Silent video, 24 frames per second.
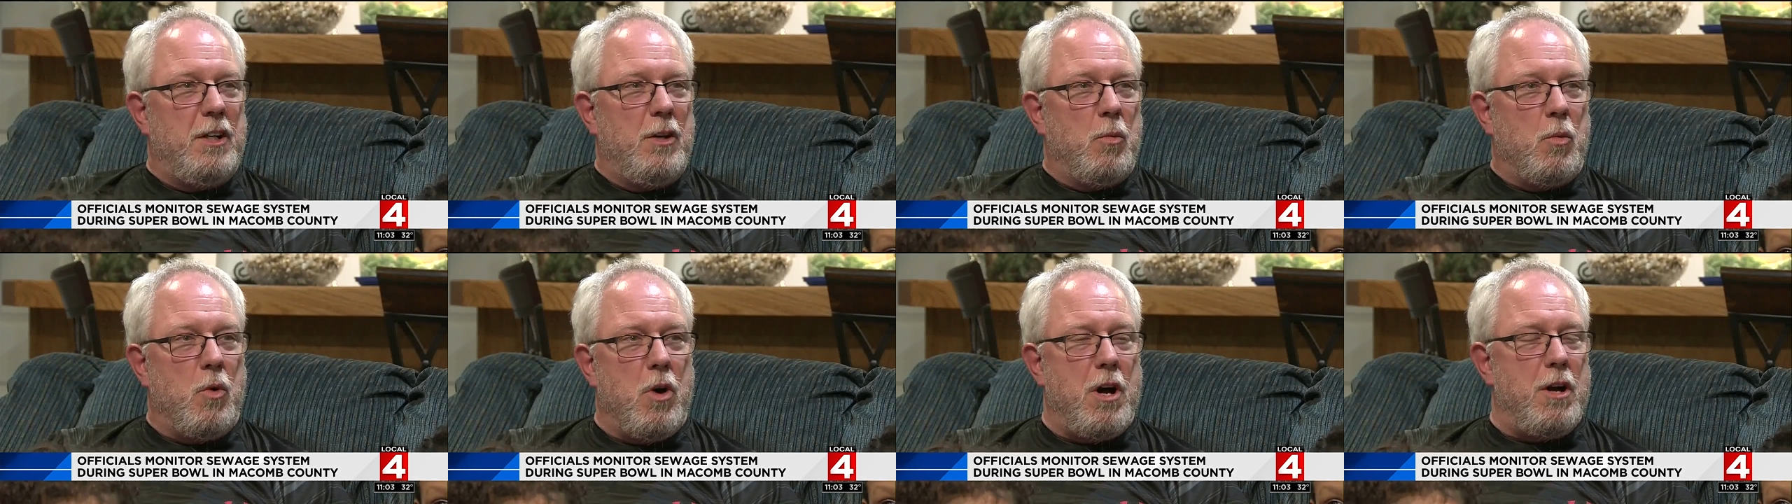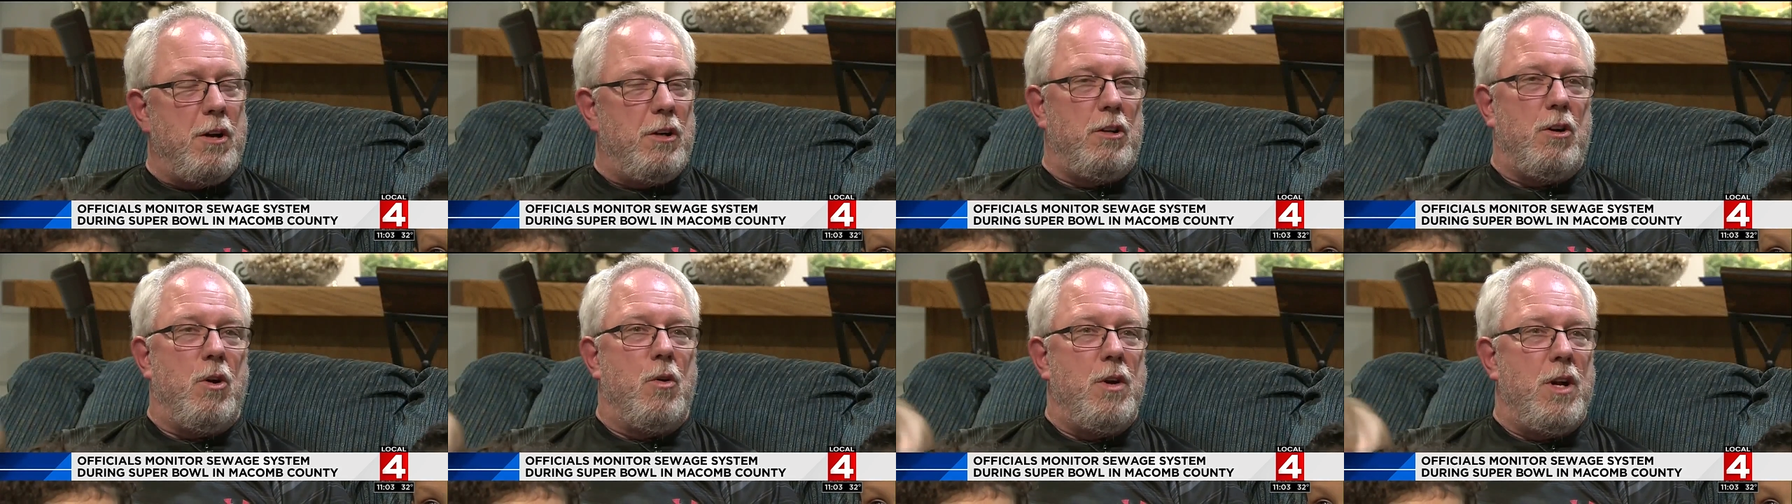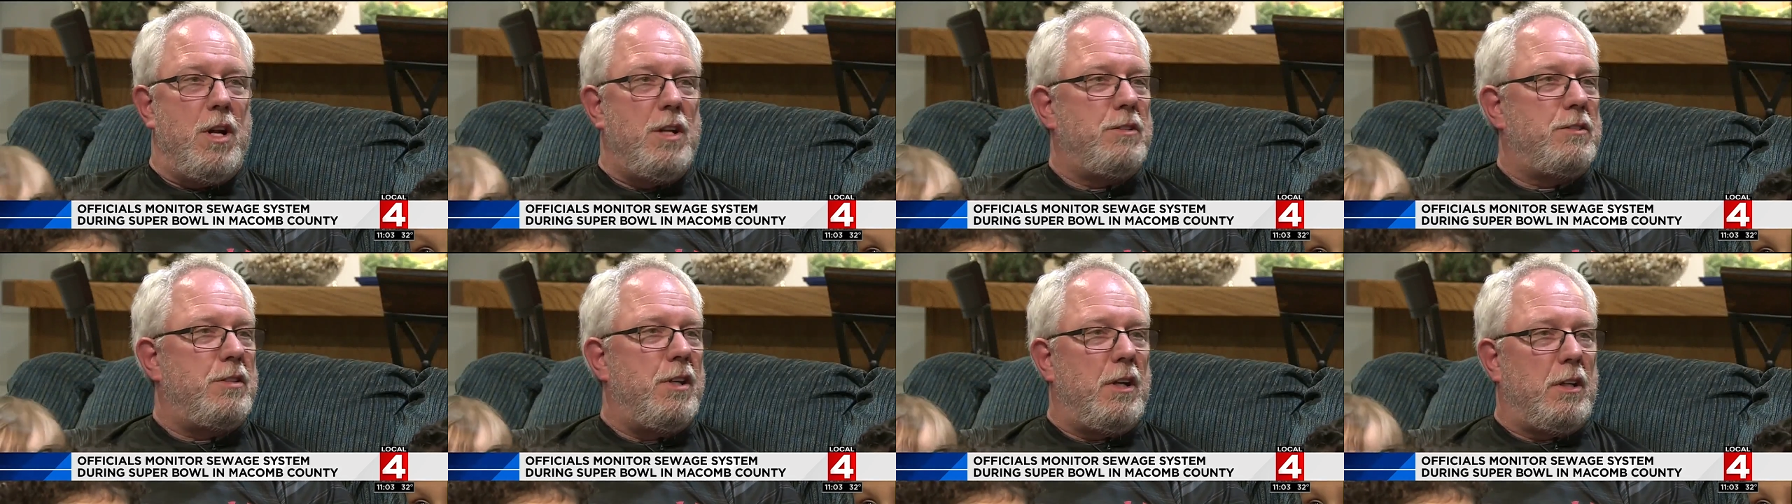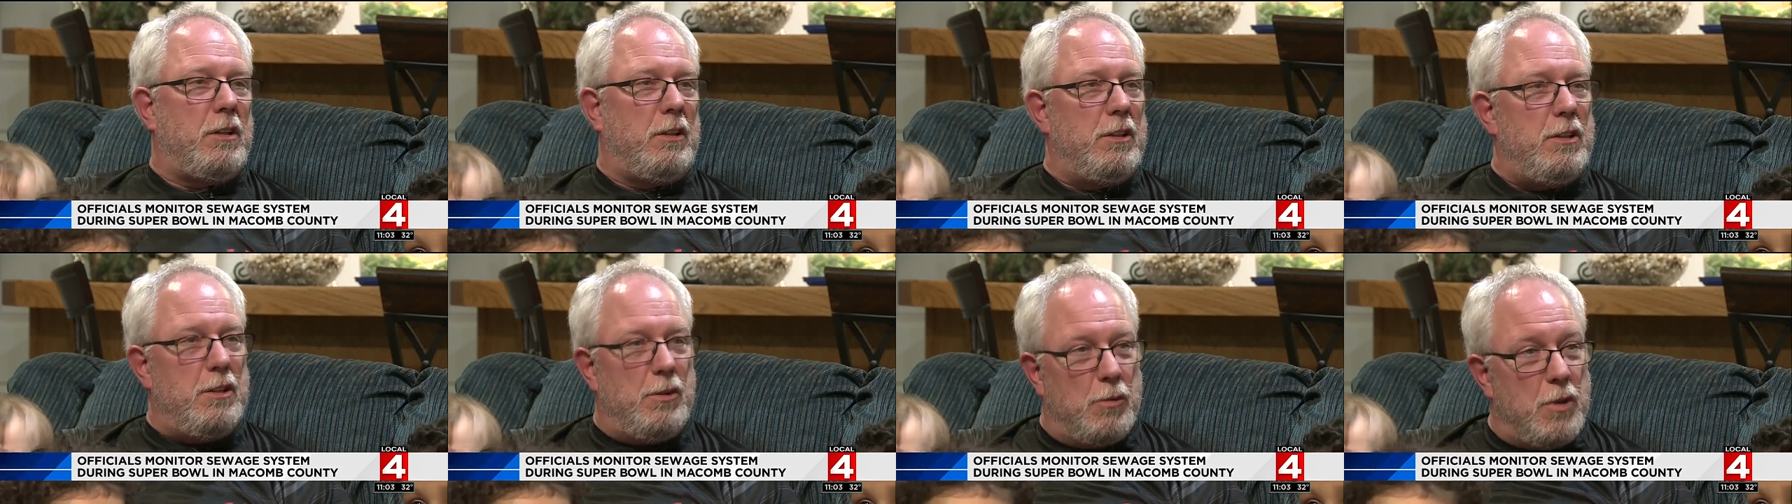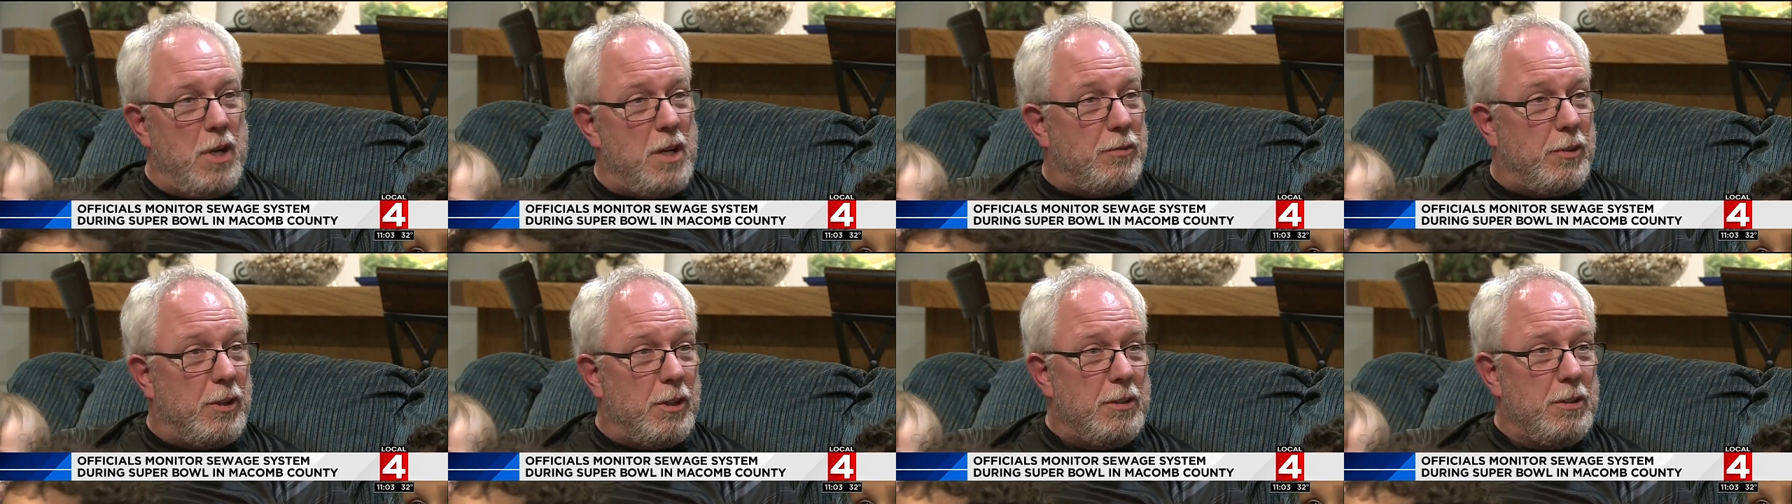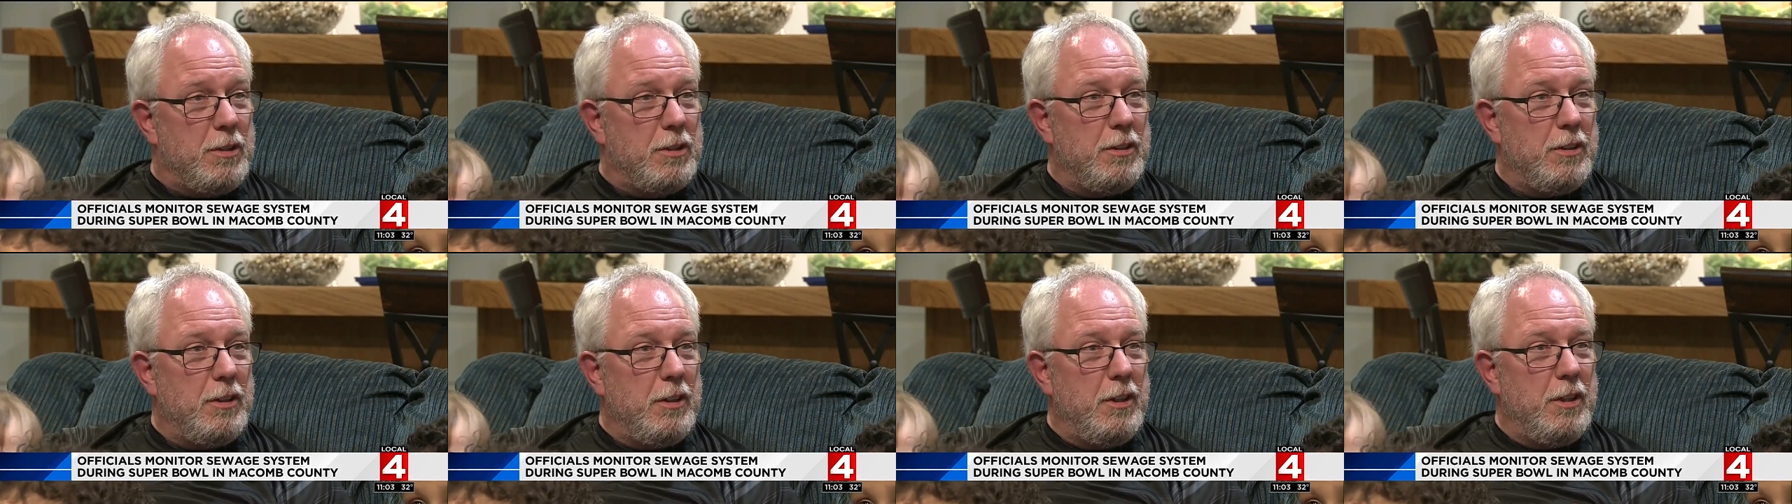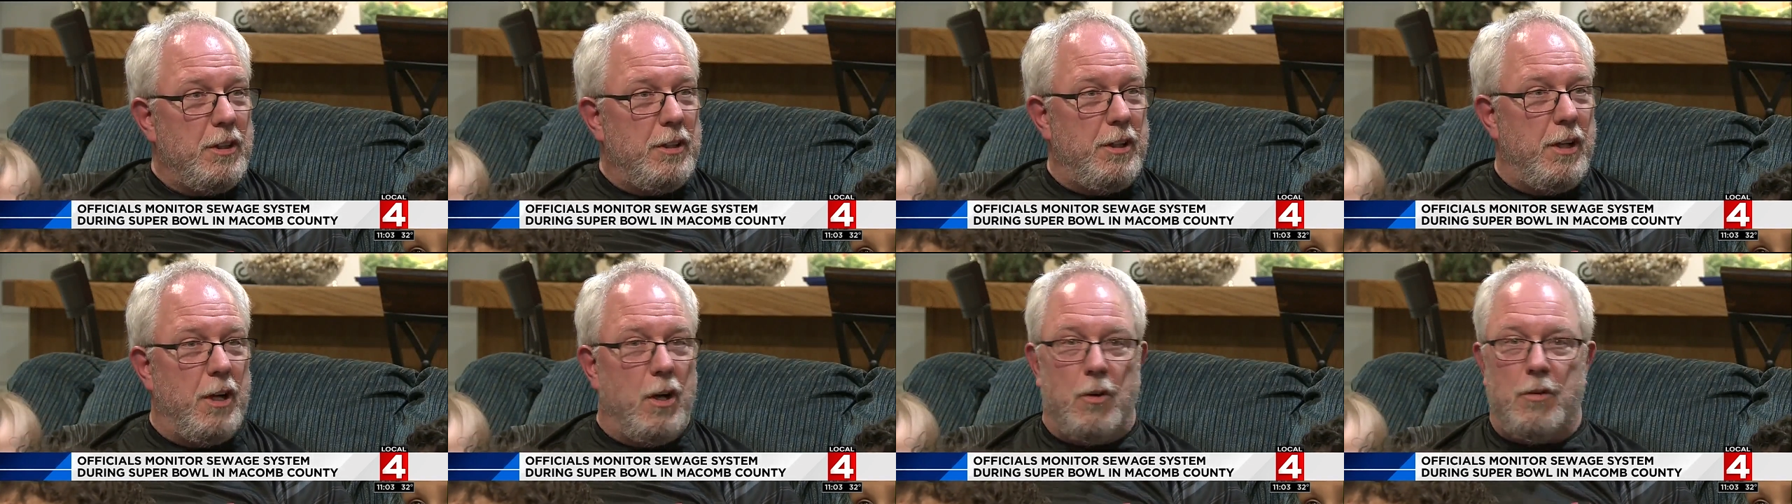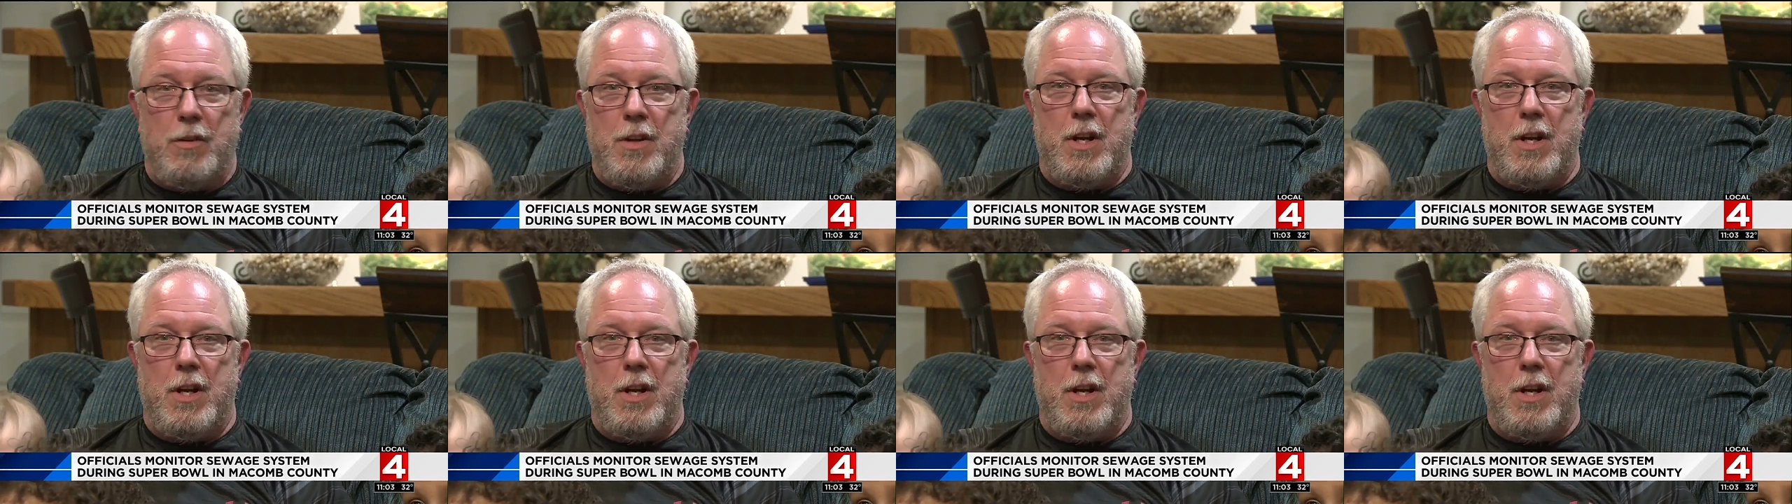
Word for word: water going into the Clinton River. You know,